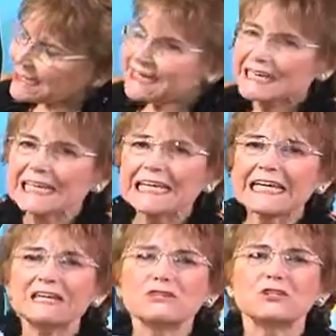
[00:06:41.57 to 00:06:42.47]

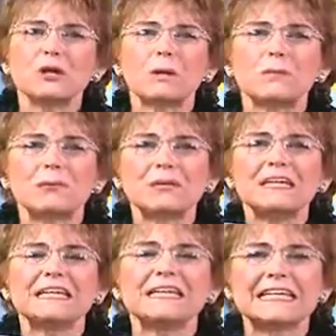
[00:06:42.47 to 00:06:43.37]
He shall
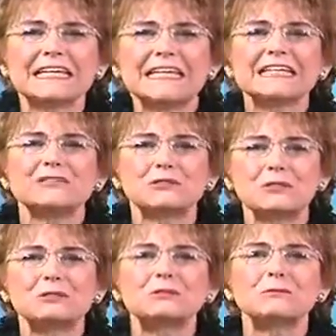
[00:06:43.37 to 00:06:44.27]
bring it
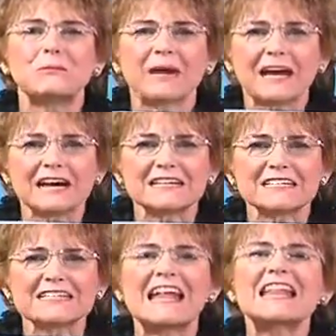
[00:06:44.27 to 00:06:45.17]
to
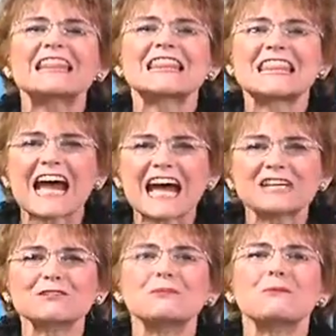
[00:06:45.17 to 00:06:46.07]
pass.
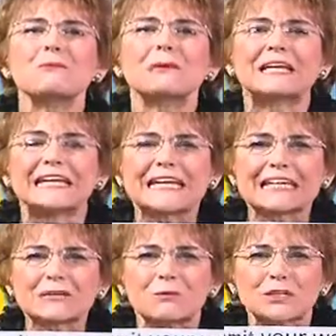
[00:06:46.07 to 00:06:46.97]
That
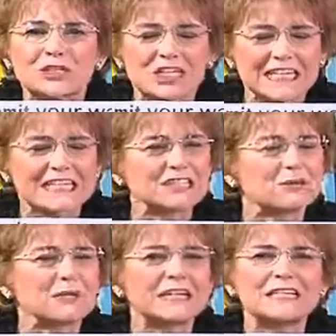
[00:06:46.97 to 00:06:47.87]
which He has
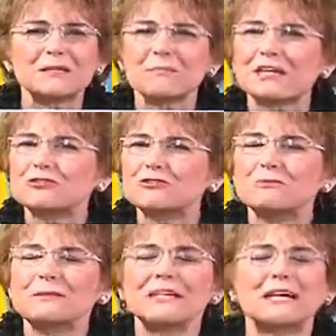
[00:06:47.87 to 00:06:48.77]
created and made you to
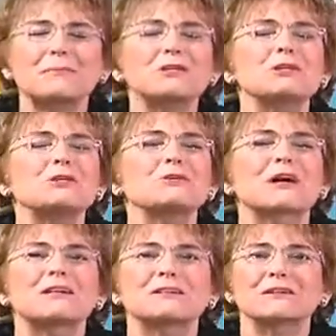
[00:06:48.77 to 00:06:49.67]
become, you
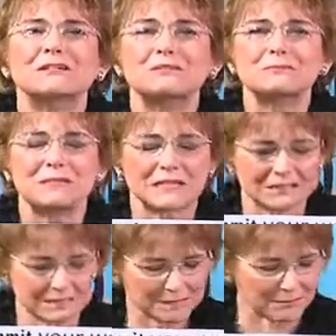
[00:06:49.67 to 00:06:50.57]
are going to
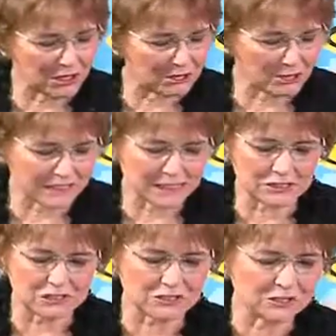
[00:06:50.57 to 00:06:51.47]
become. Oh, it is
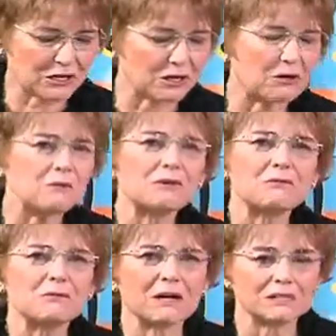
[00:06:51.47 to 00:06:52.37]
so
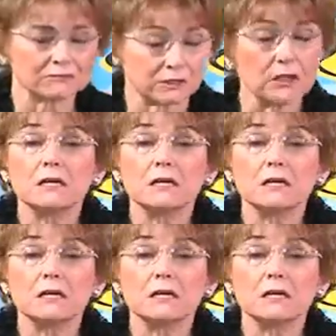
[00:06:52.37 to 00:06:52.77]
wonderful.